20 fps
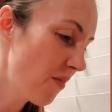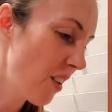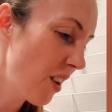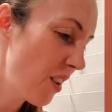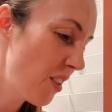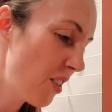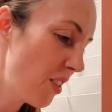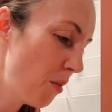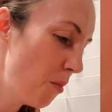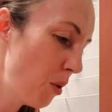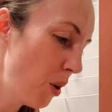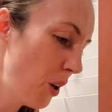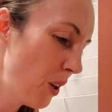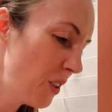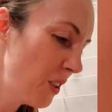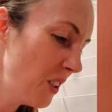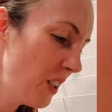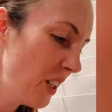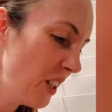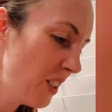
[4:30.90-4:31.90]
And the
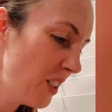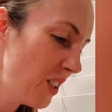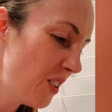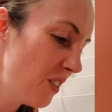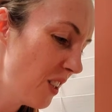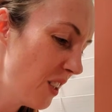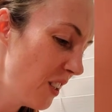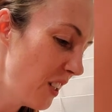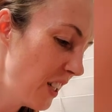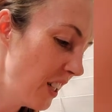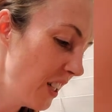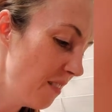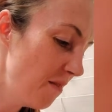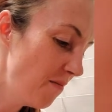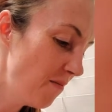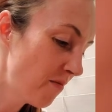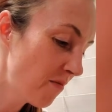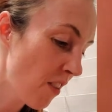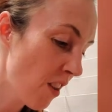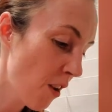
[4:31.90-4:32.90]
broccoli is very
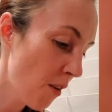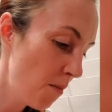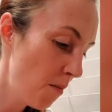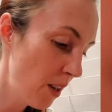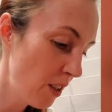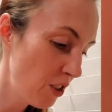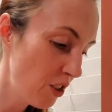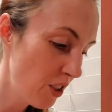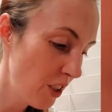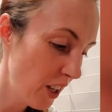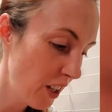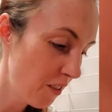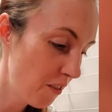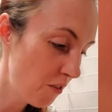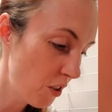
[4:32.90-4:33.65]
much like